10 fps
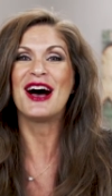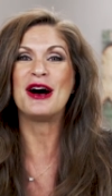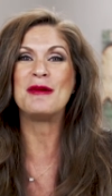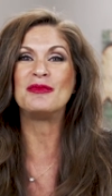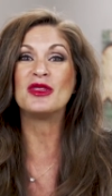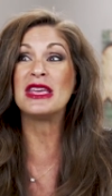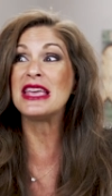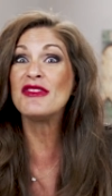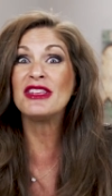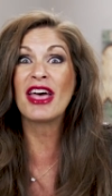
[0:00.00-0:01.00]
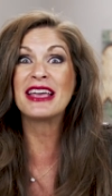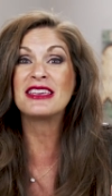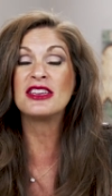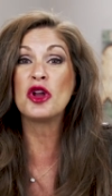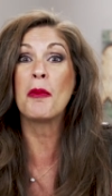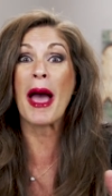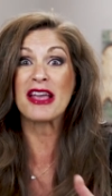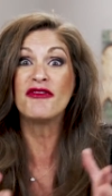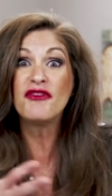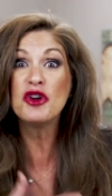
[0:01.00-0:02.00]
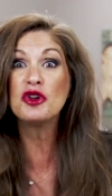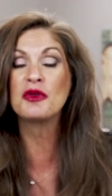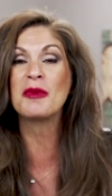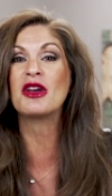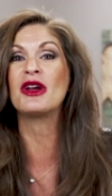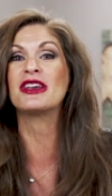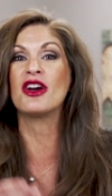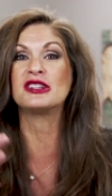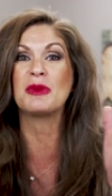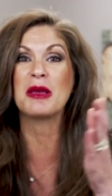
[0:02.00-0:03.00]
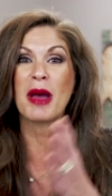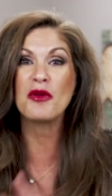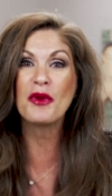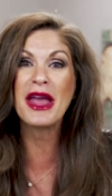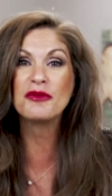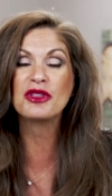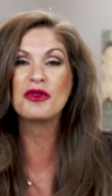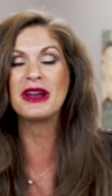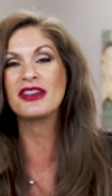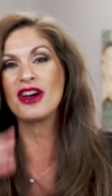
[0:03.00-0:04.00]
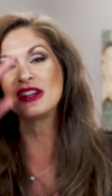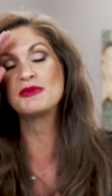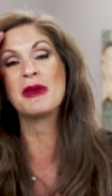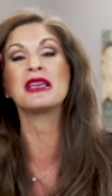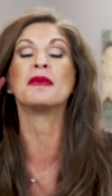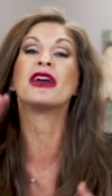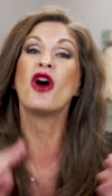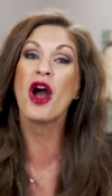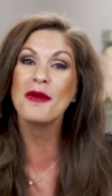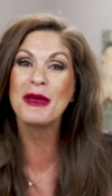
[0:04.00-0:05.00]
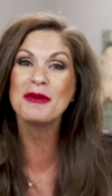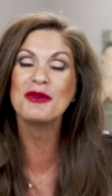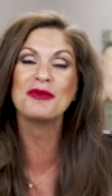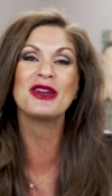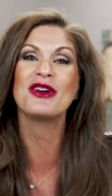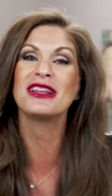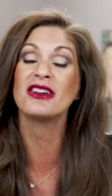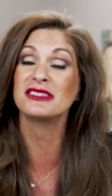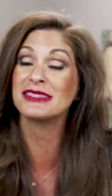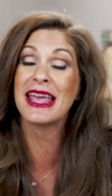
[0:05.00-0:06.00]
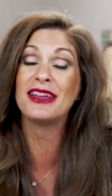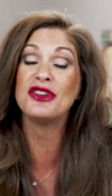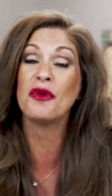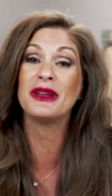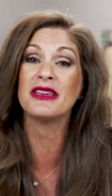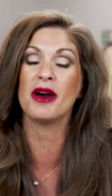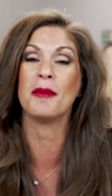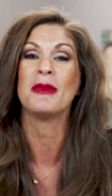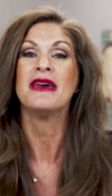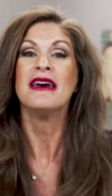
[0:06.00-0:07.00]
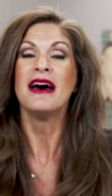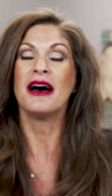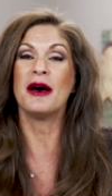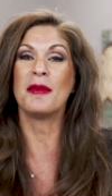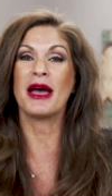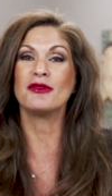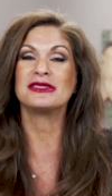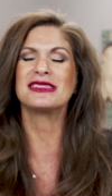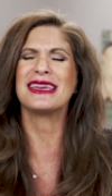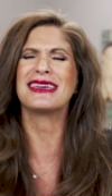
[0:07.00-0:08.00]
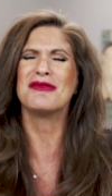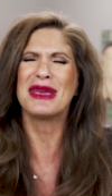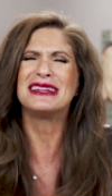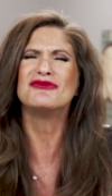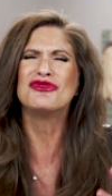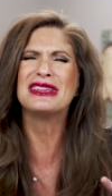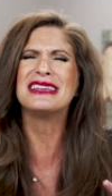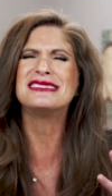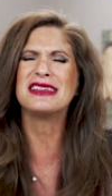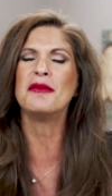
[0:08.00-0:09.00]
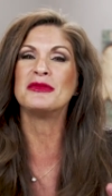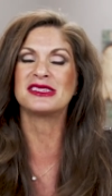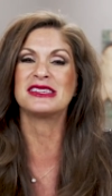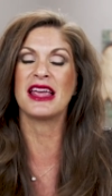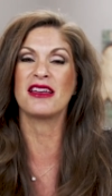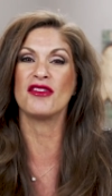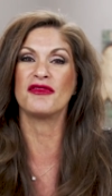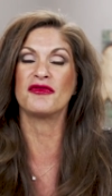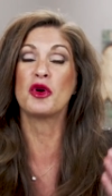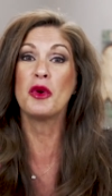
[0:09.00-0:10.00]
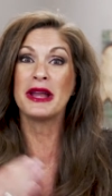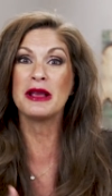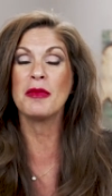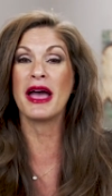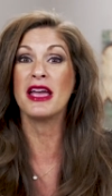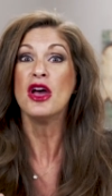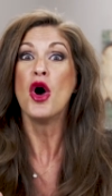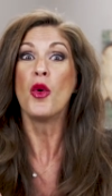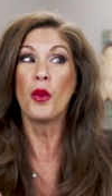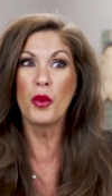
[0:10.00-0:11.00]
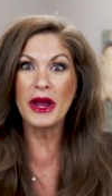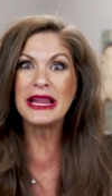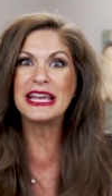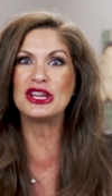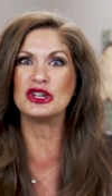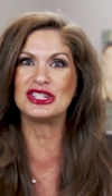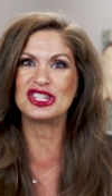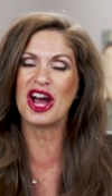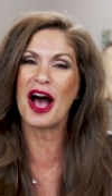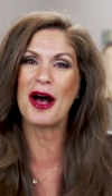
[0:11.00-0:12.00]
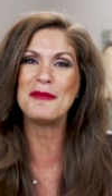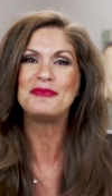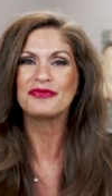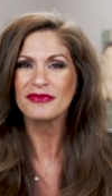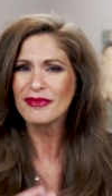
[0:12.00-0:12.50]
even like, you know, buying food with my credit cards, paying my rent with credit cards, making my car payment with my credit cards, because I had no income. I was like, I made a really dumb mistake of quitting my really good job